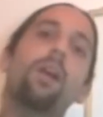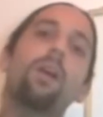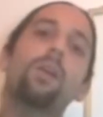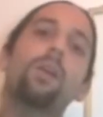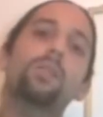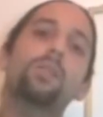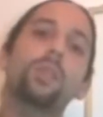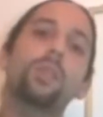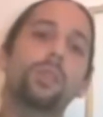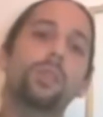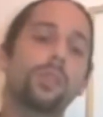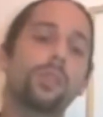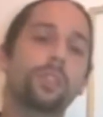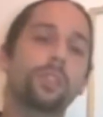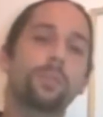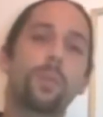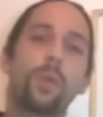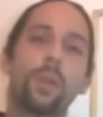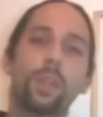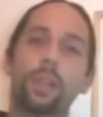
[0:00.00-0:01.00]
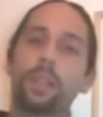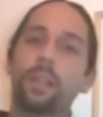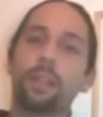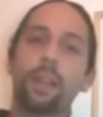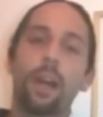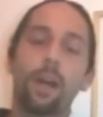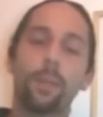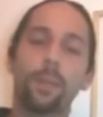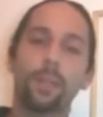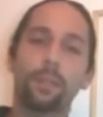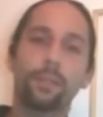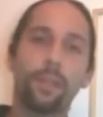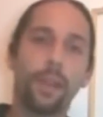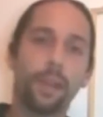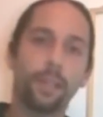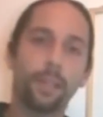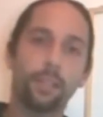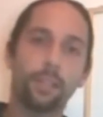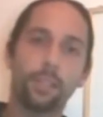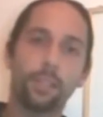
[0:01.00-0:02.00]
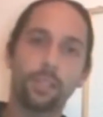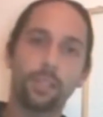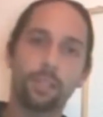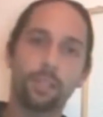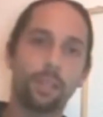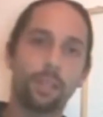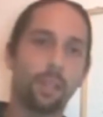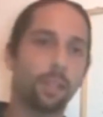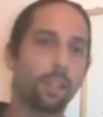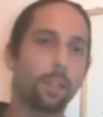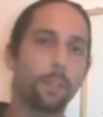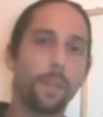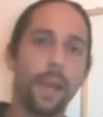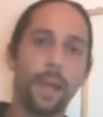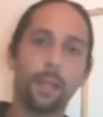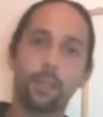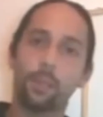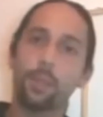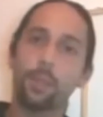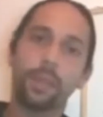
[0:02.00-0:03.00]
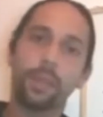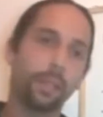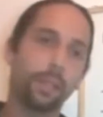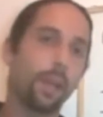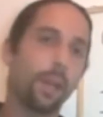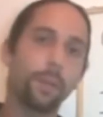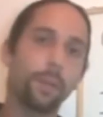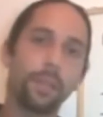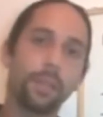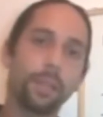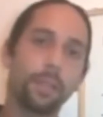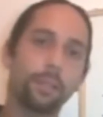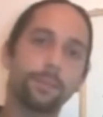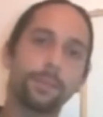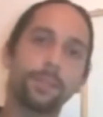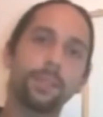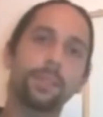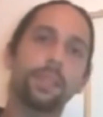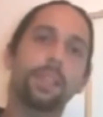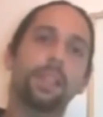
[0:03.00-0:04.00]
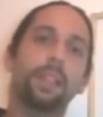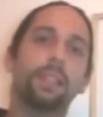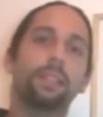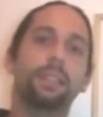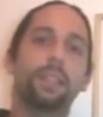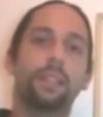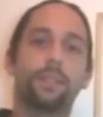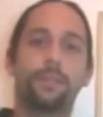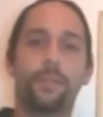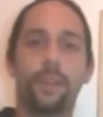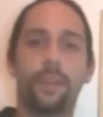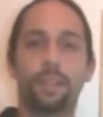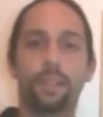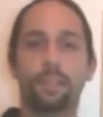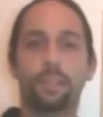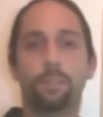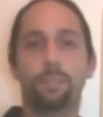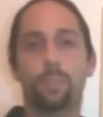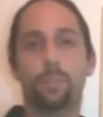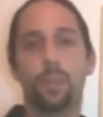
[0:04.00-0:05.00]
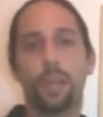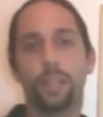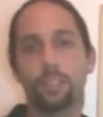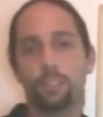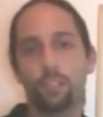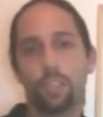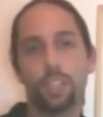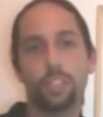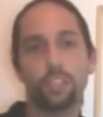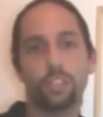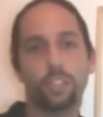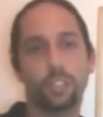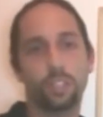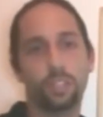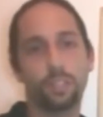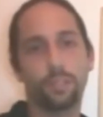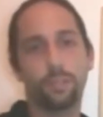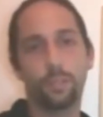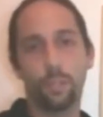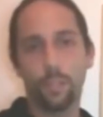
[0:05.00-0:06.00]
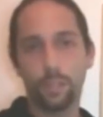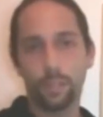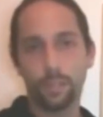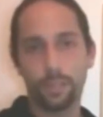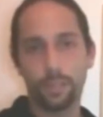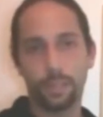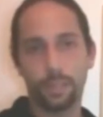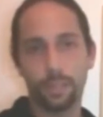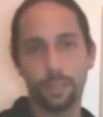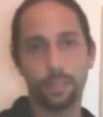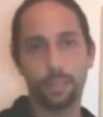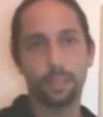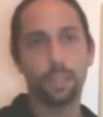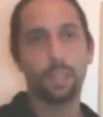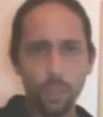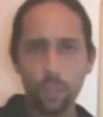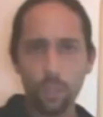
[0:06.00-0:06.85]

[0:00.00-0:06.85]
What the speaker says: Also, there is more economic factors on the macroeconomic level that affect the price changes of currencies.